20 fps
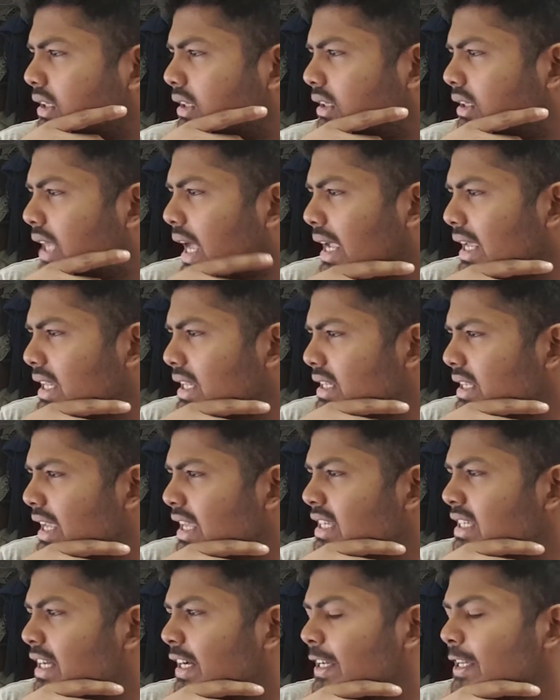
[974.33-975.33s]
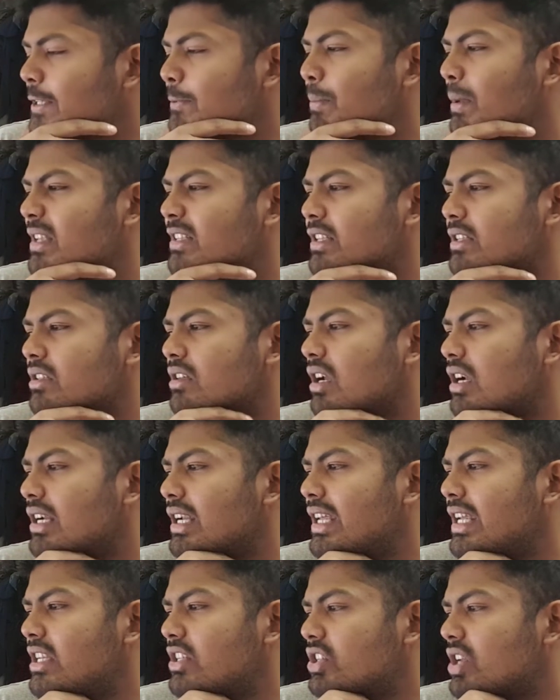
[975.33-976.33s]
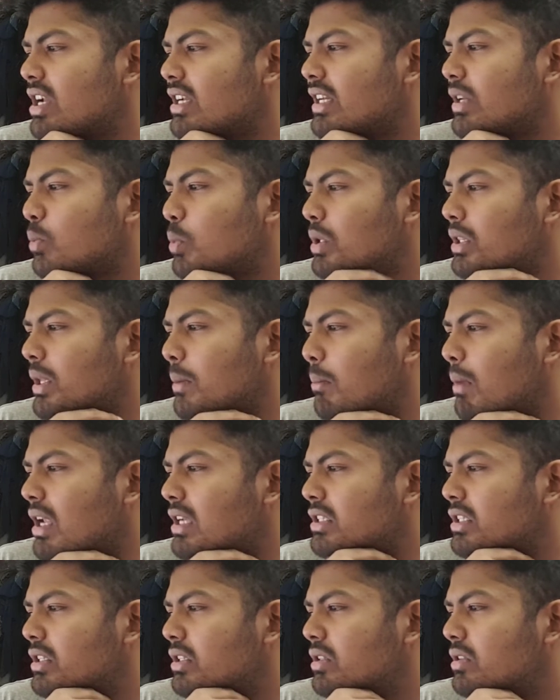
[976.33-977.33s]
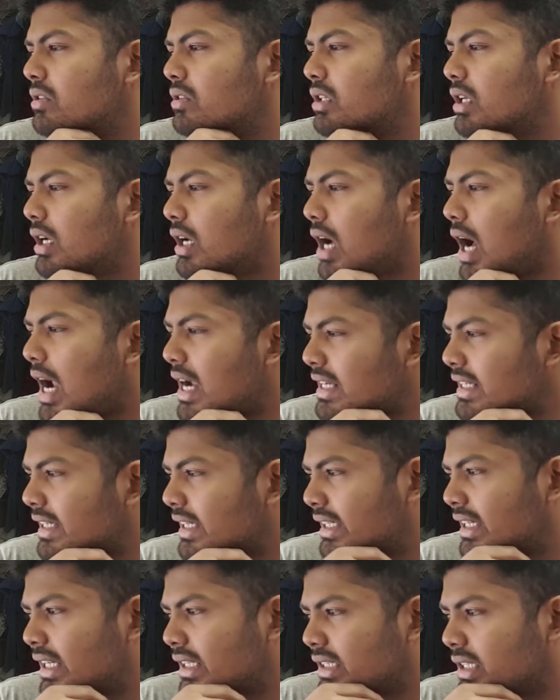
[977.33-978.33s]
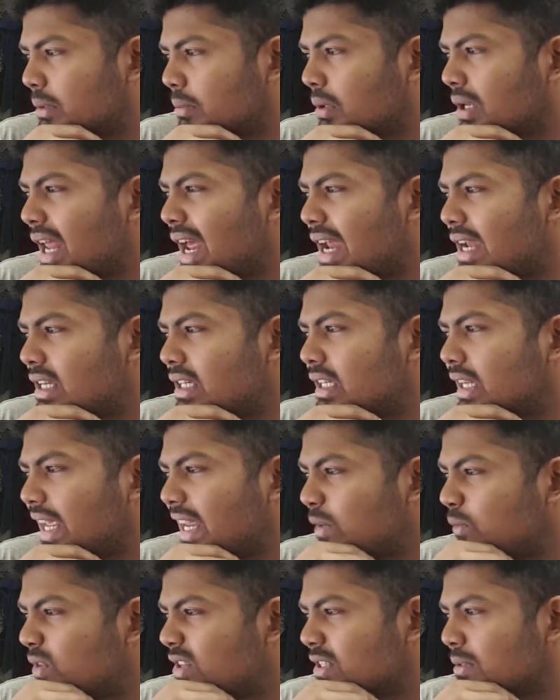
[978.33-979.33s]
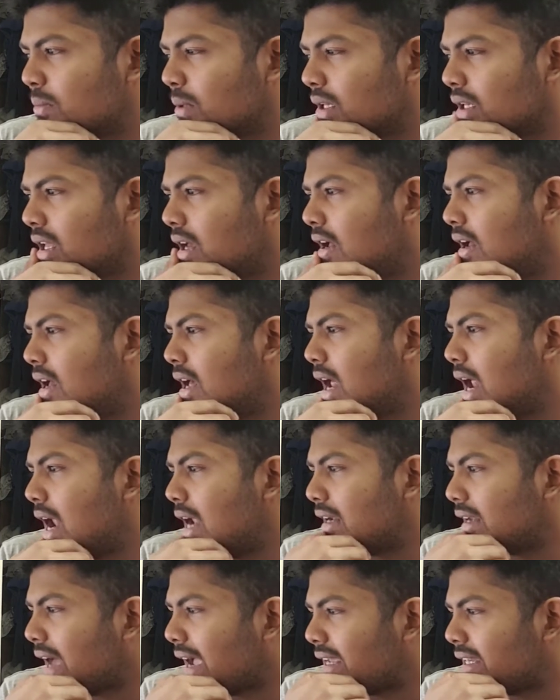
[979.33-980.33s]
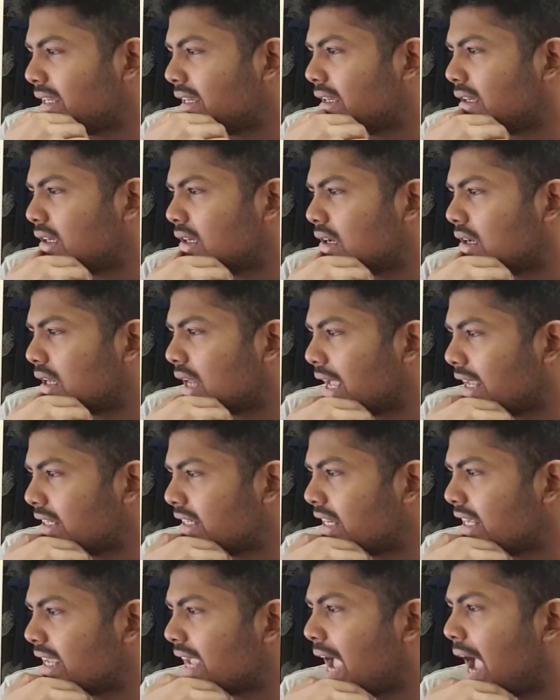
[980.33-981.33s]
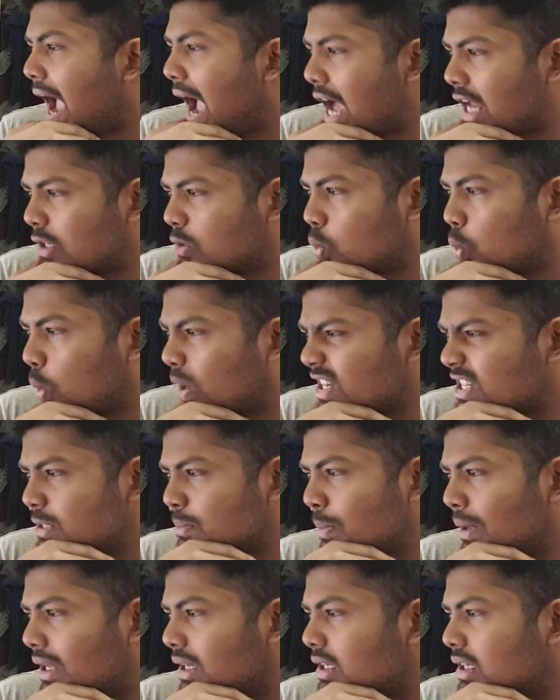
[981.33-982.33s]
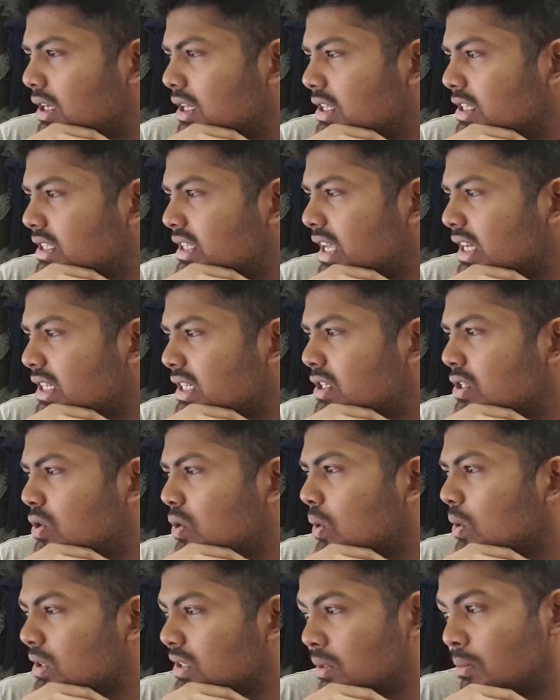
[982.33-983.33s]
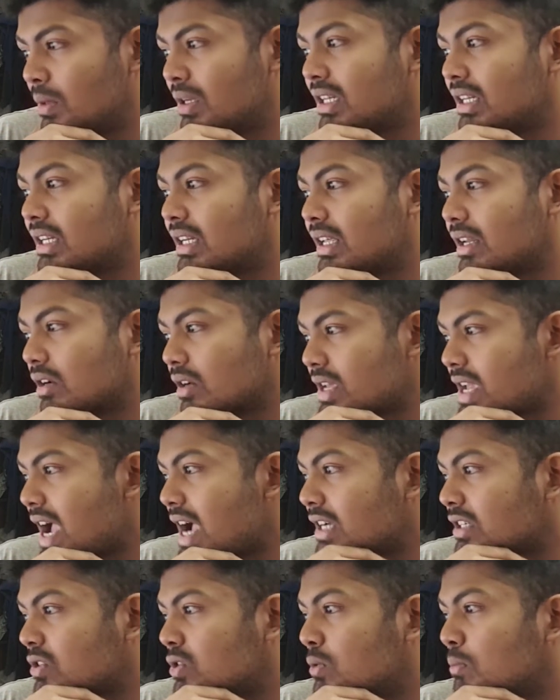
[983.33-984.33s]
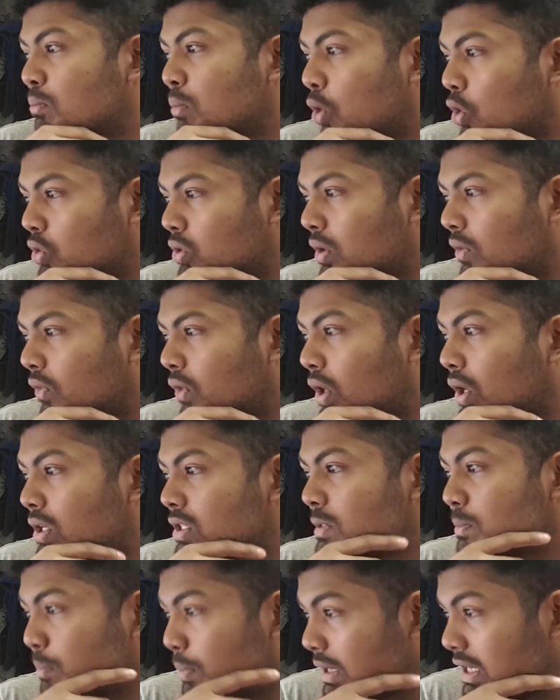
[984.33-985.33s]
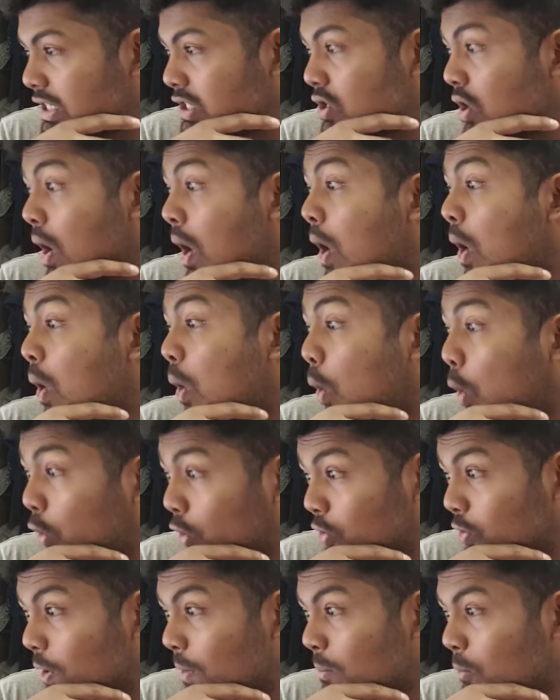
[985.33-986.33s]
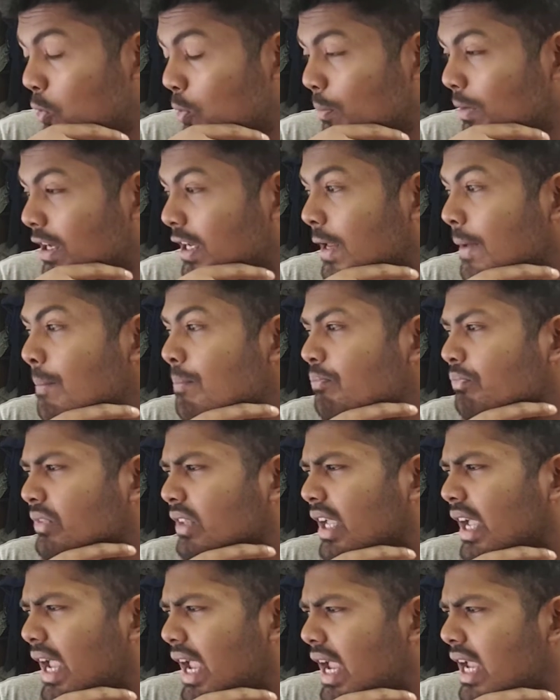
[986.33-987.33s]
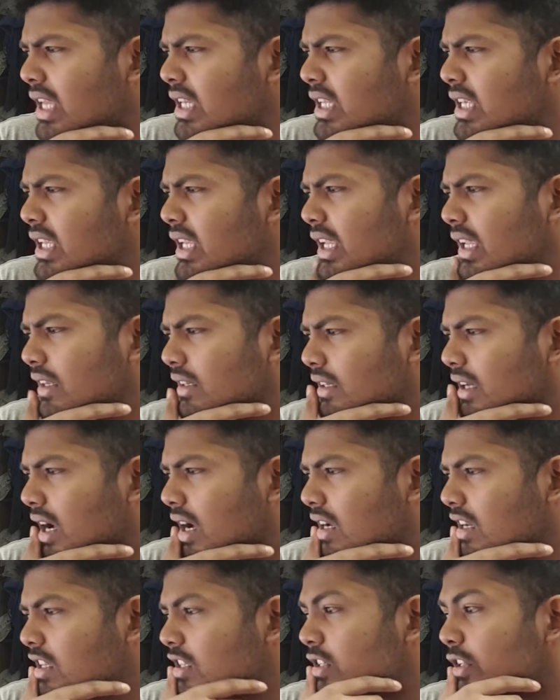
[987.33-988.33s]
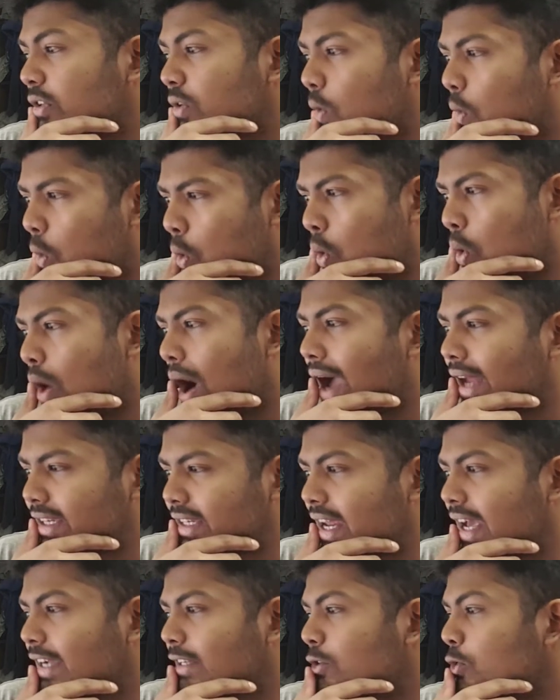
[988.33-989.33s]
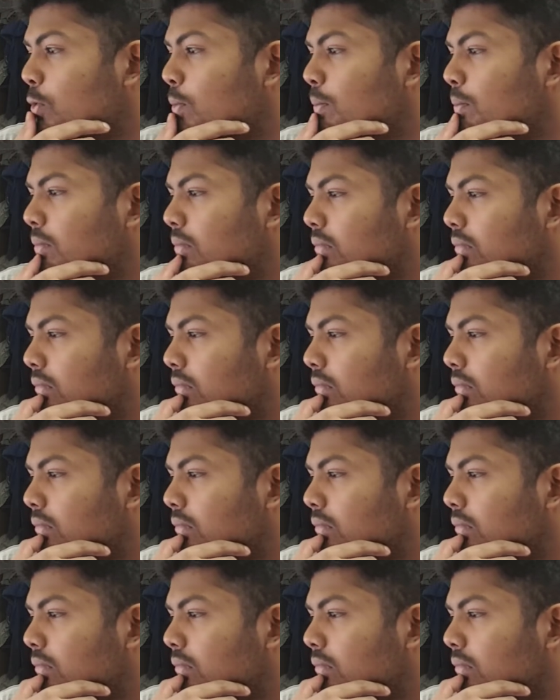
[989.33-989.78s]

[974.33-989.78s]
The entire space is currently enchanted with the multitude, undetectable and invisible, lightning and wind spell set to automatically react to both of your speech or your movement. Any incarnation or attack you